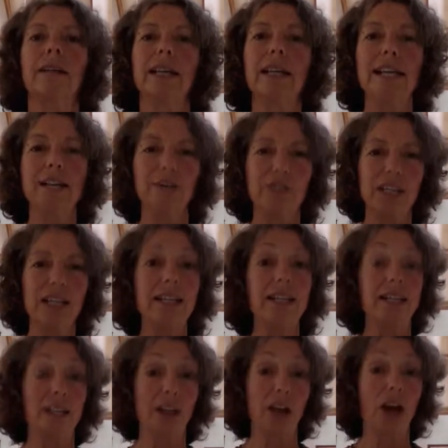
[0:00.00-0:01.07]
EFT
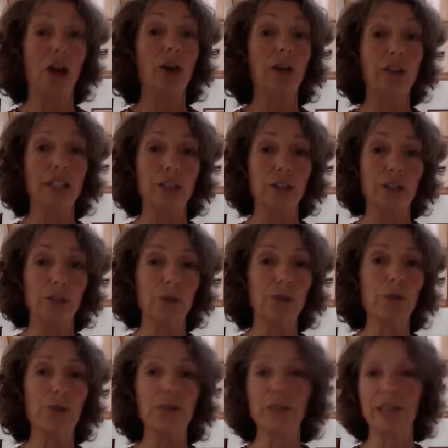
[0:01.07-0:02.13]
can only do
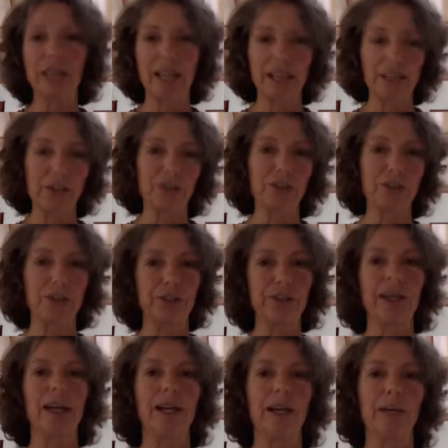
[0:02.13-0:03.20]
good, you cannot do
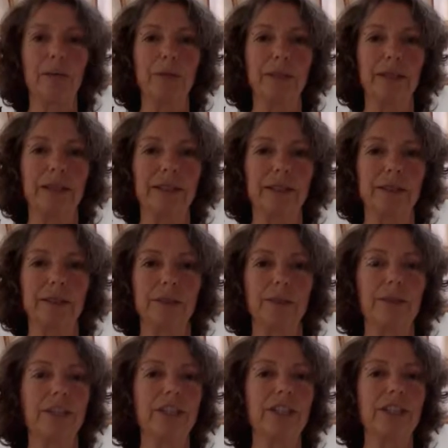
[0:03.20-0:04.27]
harm with it.
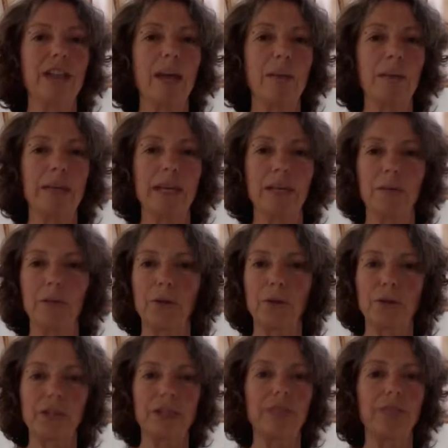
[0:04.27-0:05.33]
Whether you're tapping in
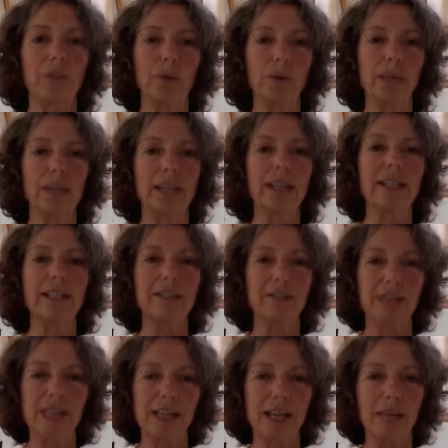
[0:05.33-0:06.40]
positive or negative
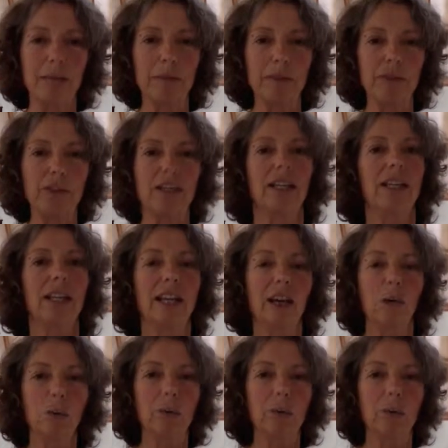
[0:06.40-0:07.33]
statements, It